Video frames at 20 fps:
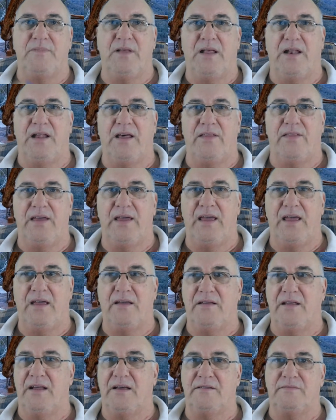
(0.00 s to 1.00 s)
You know,
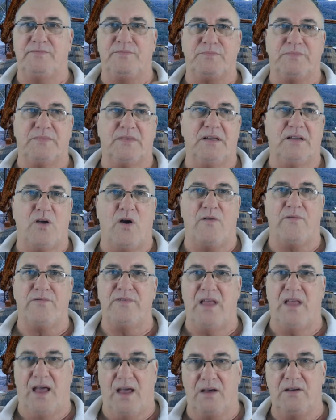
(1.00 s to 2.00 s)
they're uh, conf-
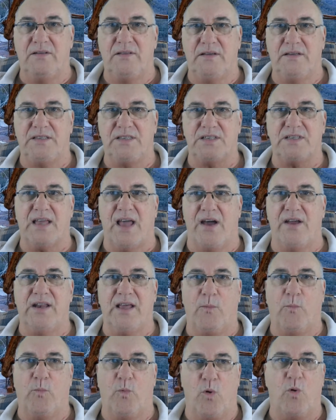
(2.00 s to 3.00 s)
no, they're just going to
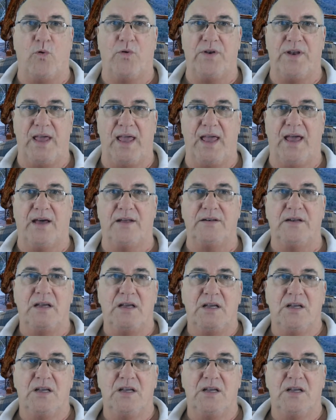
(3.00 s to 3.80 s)
get worn down